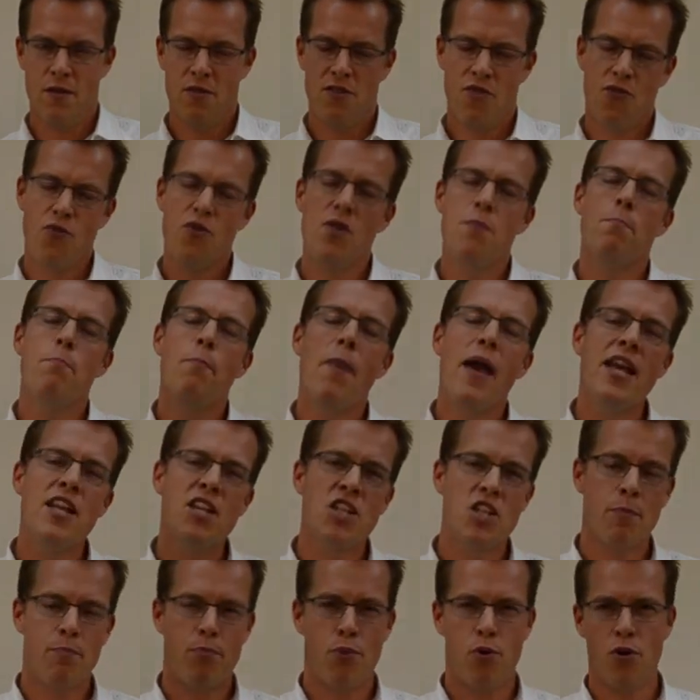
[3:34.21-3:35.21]
3
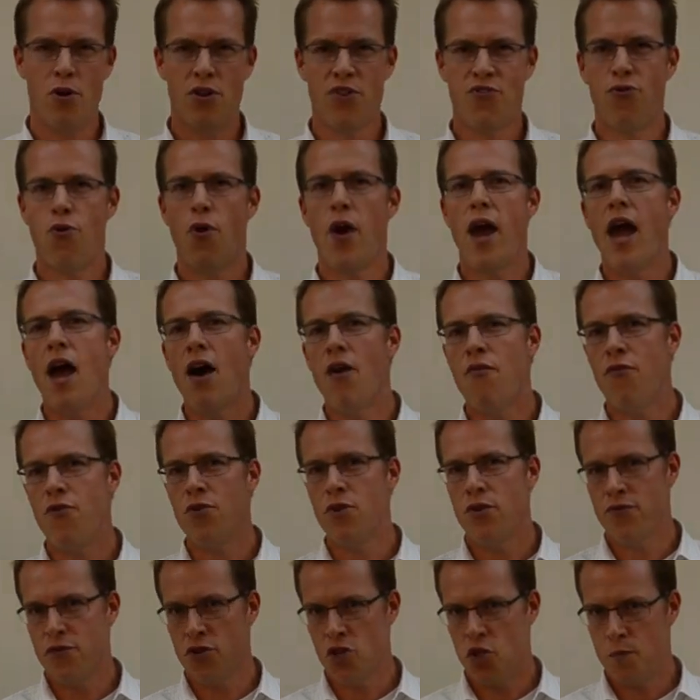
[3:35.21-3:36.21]
major points for every
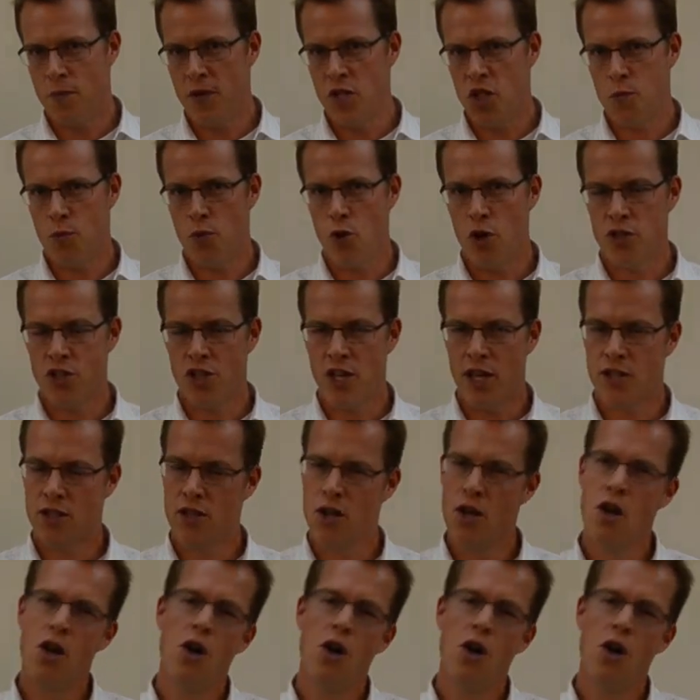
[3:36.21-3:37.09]
of your speech projects